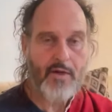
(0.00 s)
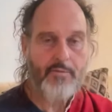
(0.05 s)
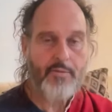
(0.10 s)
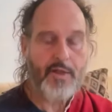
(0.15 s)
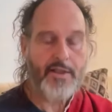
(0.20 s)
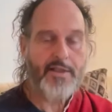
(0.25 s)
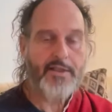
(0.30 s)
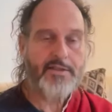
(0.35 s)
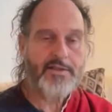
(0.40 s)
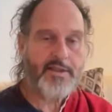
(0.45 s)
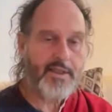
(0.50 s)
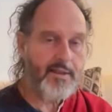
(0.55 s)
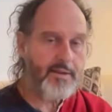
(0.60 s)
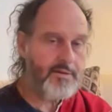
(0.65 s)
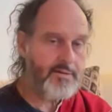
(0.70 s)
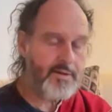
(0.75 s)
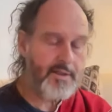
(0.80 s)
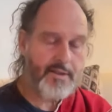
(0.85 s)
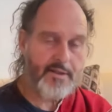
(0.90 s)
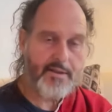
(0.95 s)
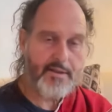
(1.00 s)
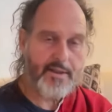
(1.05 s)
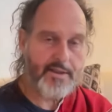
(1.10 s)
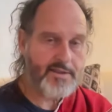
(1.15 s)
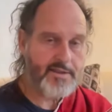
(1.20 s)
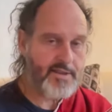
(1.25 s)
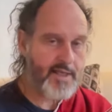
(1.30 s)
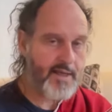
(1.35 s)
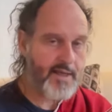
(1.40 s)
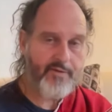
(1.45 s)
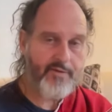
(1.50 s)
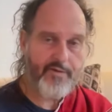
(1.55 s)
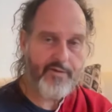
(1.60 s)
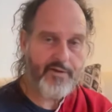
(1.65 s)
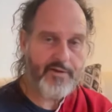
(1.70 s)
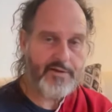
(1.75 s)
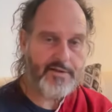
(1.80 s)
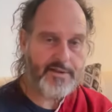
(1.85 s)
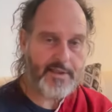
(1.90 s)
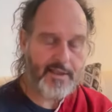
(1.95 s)
But it's still the same
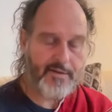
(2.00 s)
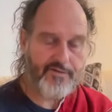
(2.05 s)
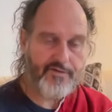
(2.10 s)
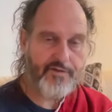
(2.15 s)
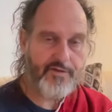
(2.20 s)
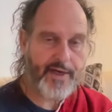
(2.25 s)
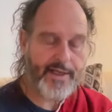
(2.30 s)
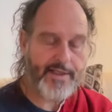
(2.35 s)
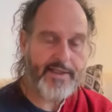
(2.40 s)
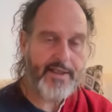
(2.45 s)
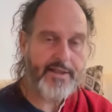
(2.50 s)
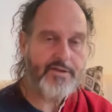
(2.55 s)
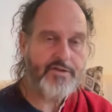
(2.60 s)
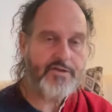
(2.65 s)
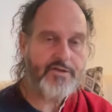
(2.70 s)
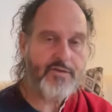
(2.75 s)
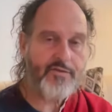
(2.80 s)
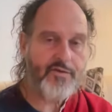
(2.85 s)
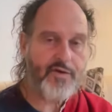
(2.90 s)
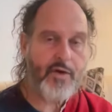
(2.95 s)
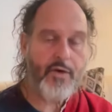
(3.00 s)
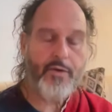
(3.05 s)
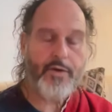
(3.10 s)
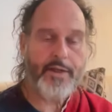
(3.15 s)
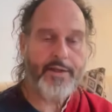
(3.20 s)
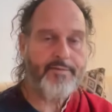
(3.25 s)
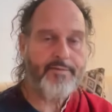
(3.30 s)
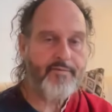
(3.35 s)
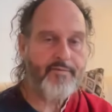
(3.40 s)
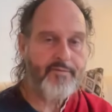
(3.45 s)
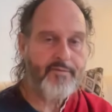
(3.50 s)
self-radiance of knowing.